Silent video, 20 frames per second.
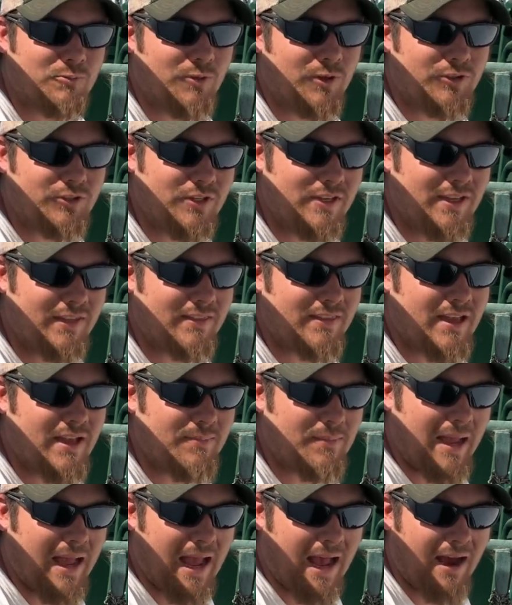Once you get
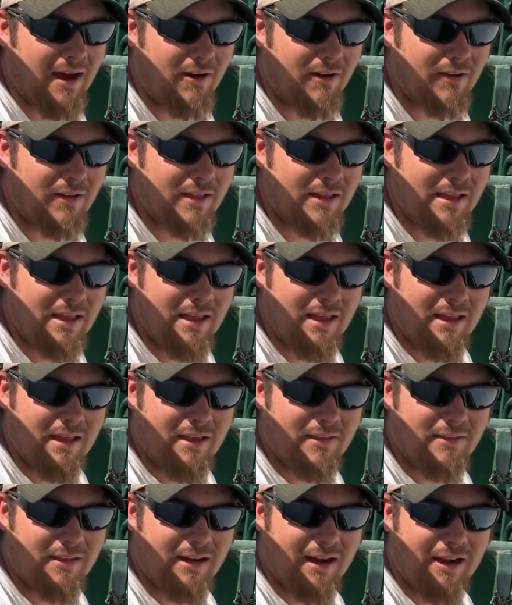them out,
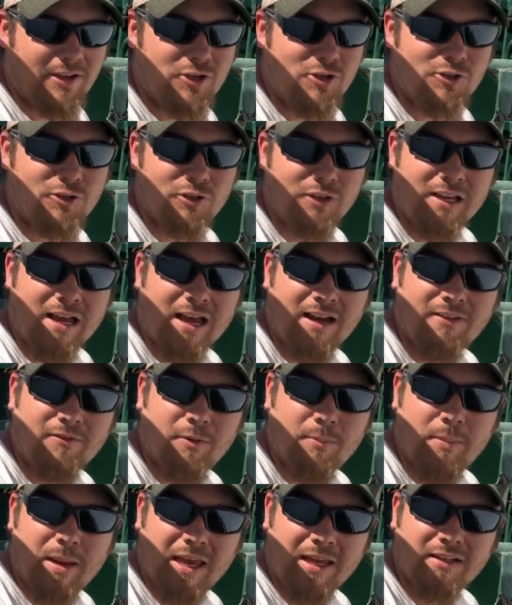then I usually kind of
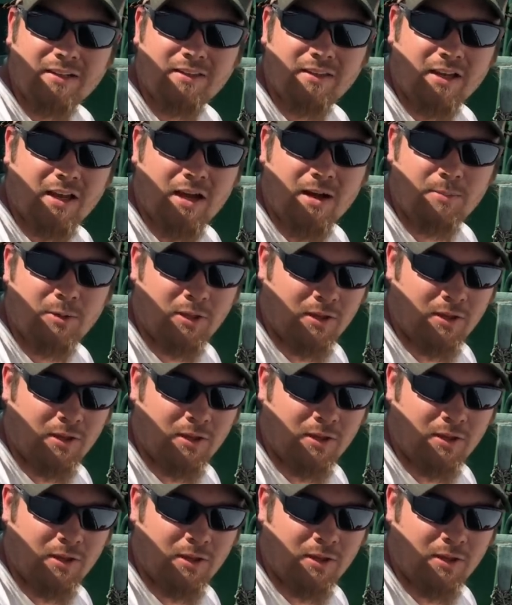abandon the come